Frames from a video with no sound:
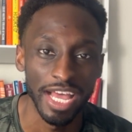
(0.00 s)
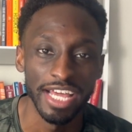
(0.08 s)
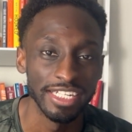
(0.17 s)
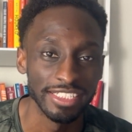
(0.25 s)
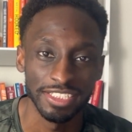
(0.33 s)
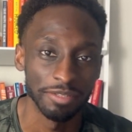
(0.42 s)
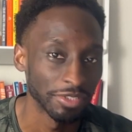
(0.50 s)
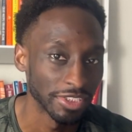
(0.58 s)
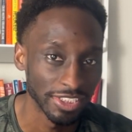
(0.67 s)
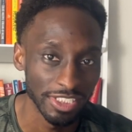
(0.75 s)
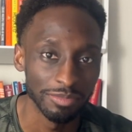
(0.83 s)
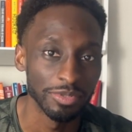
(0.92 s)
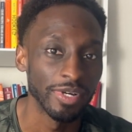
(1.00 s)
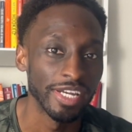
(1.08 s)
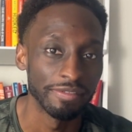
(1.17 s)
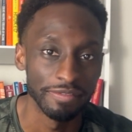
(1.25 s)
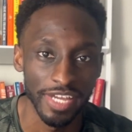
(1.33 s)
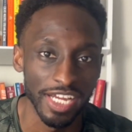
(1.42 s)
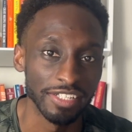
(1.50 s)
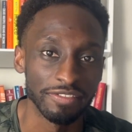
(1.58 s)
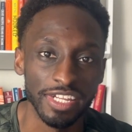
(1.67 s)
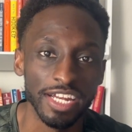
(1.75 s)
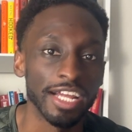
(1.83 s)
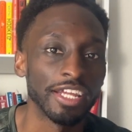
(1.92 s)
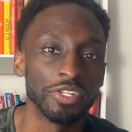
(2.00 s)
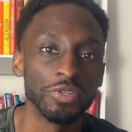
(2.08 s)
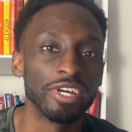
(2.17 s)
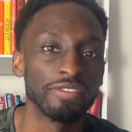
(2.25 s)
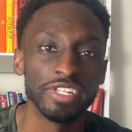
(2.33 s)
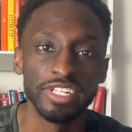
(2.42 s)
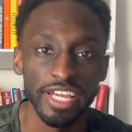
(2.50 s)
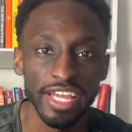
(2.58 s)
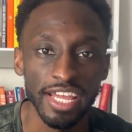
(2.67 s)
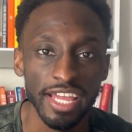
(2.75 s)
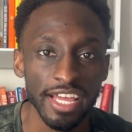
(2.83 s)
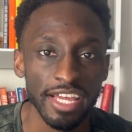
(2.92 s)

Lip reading: I need something simple and effective that I can do every day,